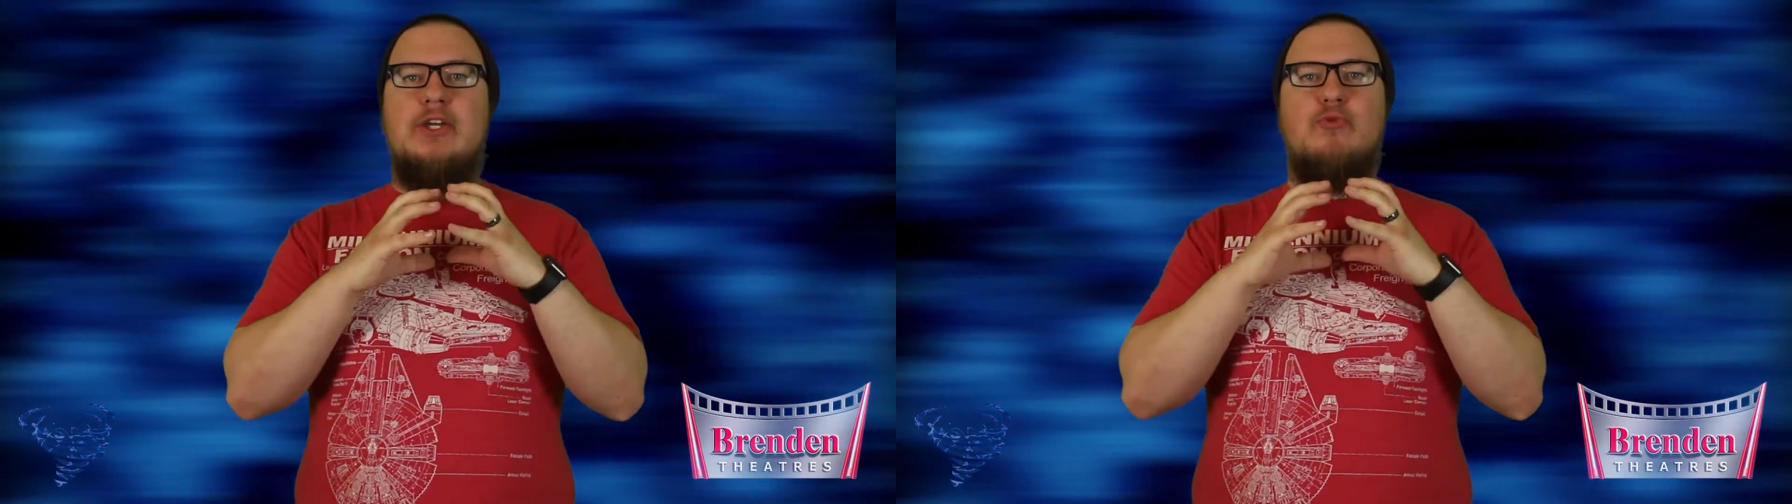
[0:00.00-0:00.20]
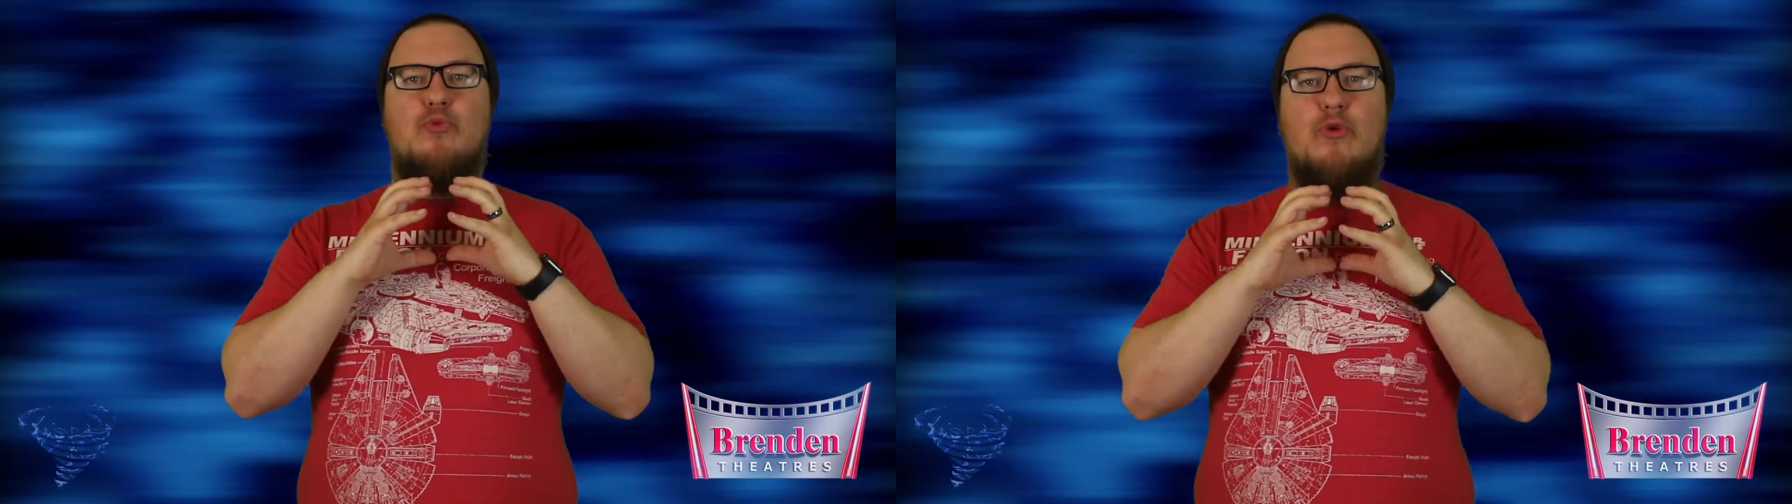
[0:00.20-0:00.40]

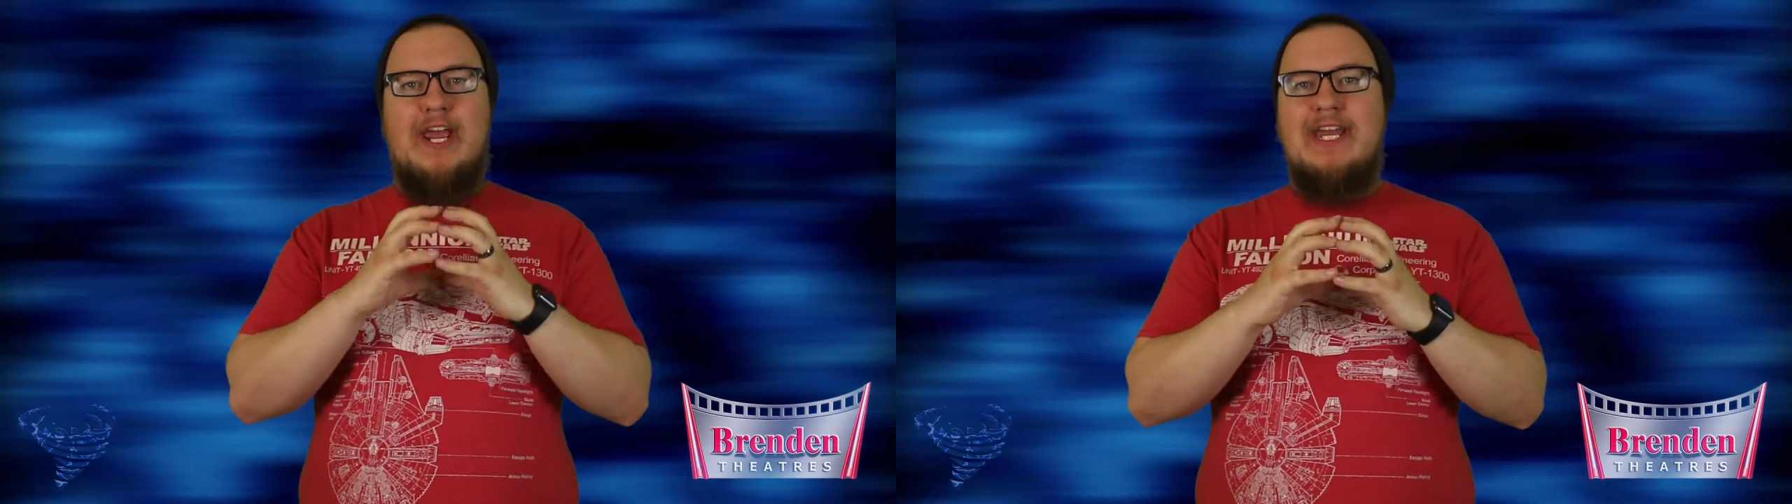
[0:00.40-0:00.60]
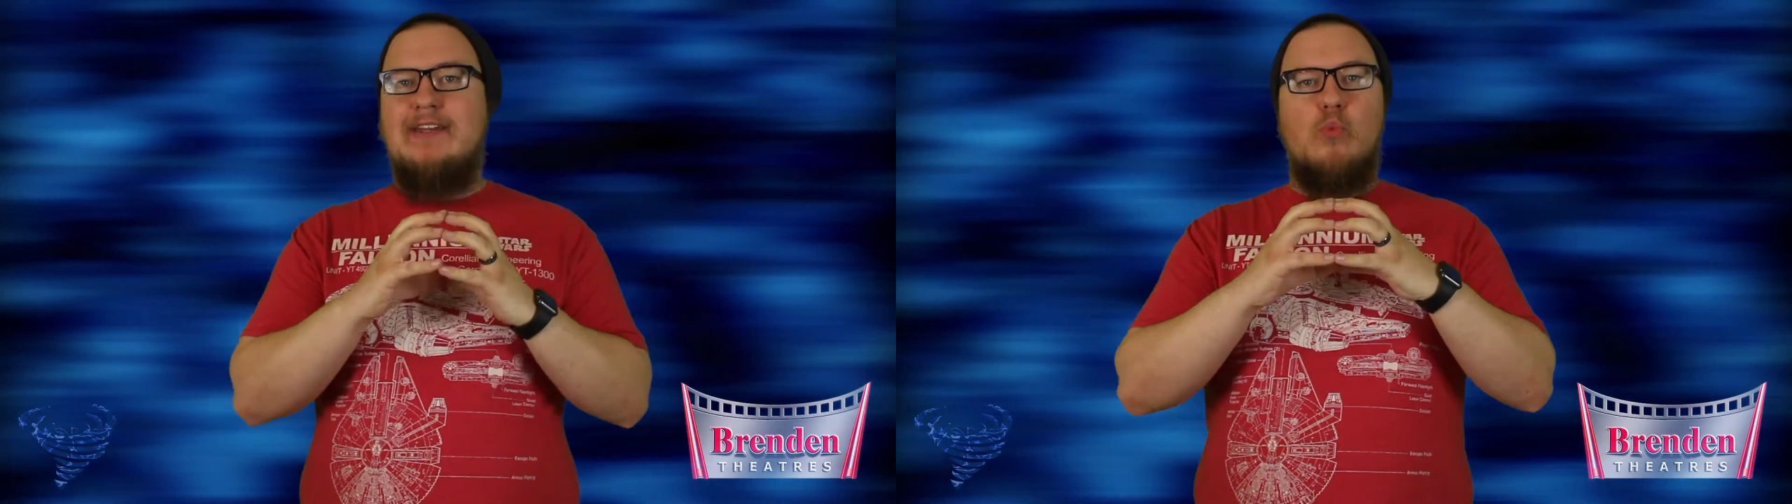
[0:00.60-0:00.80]

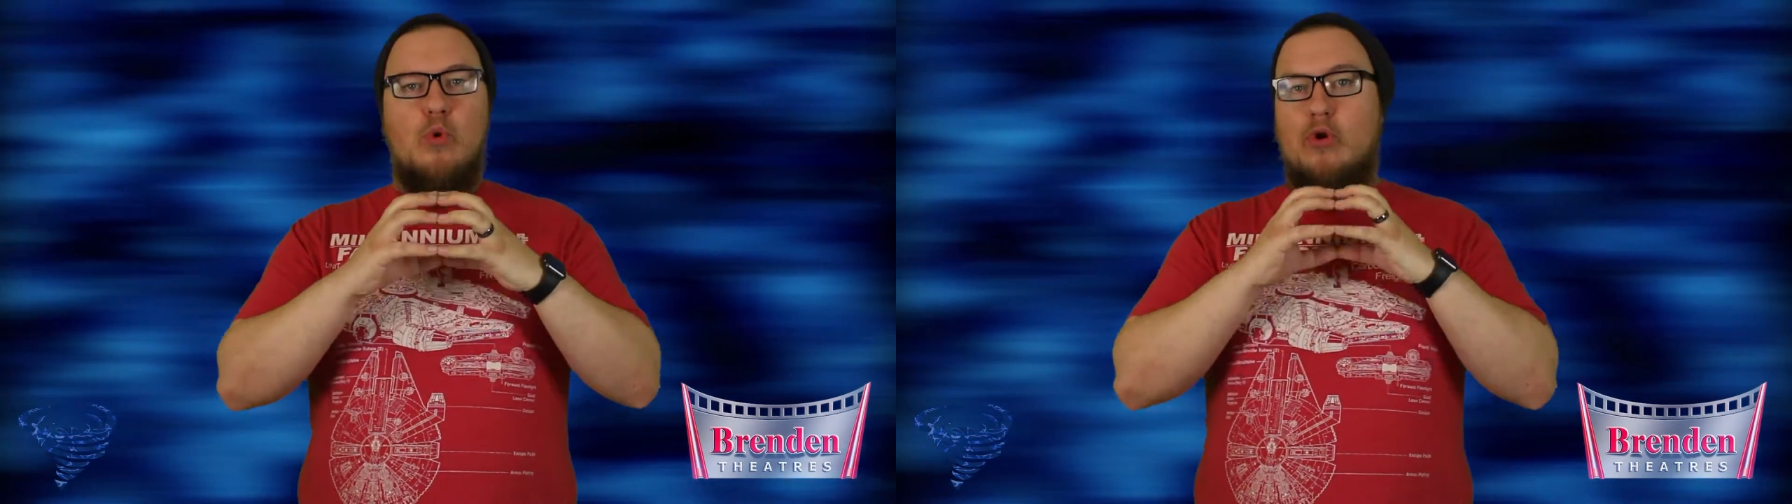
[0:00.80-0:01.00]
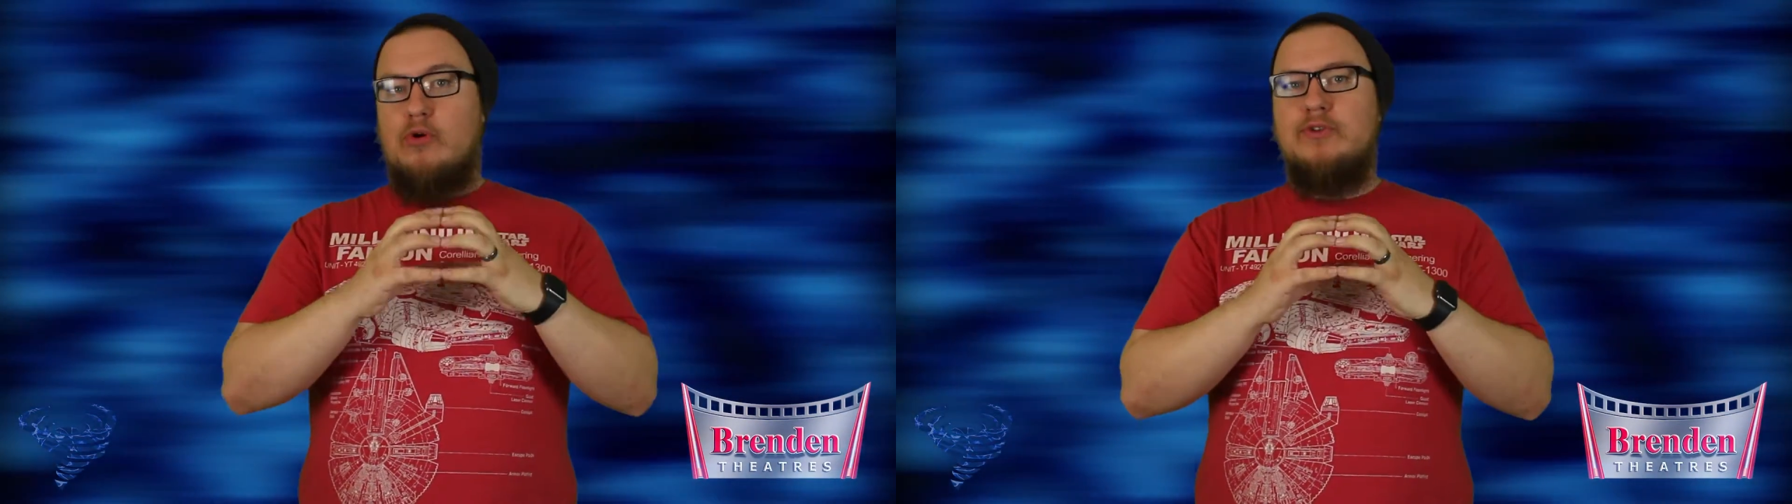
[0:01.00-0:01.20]
great
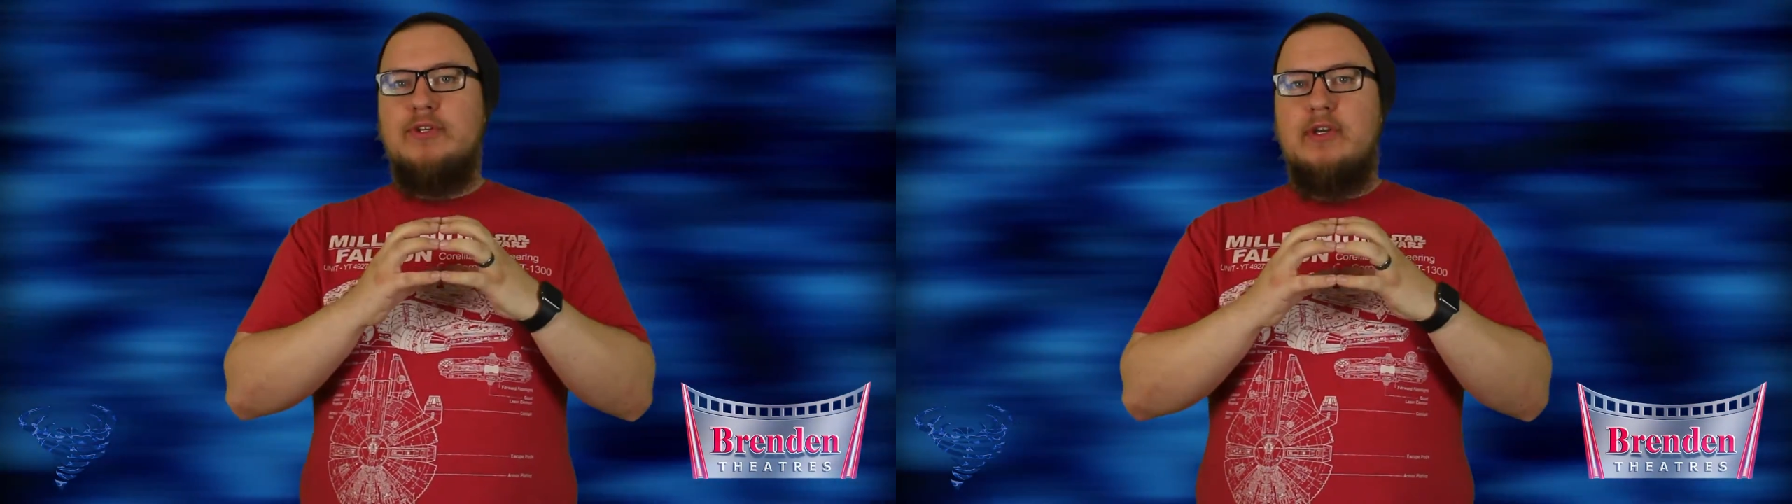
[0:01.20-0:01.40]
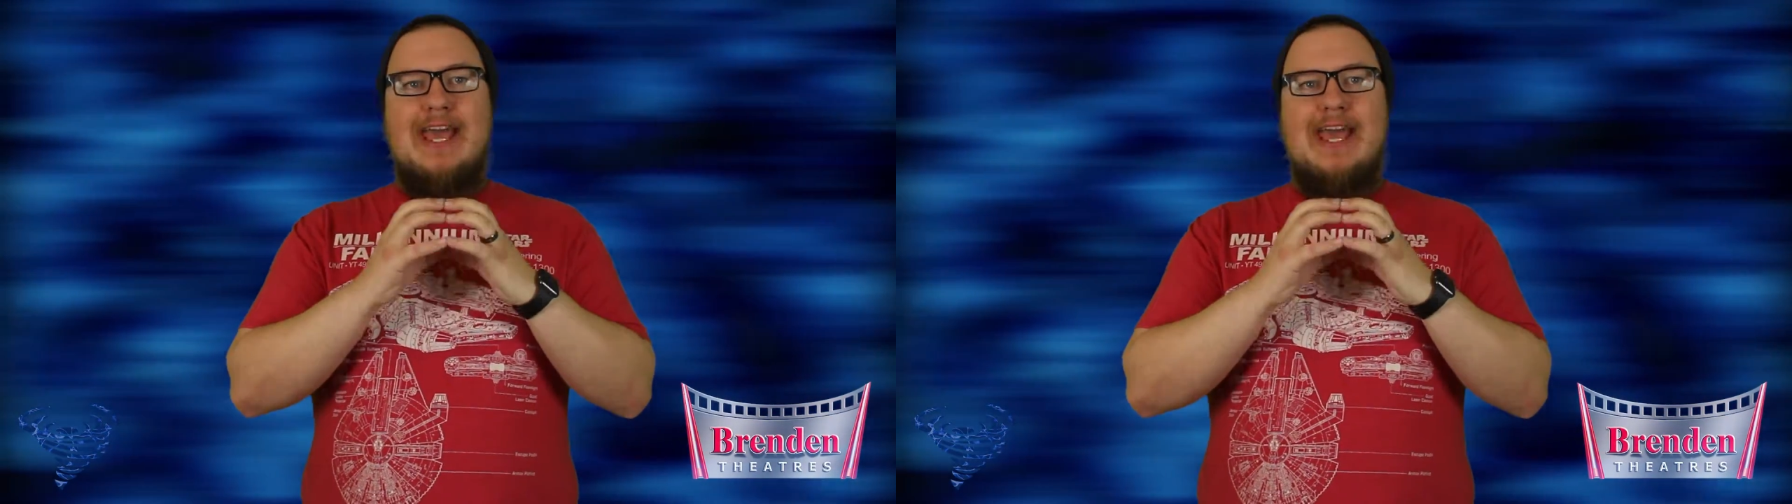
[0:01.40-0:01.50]
world.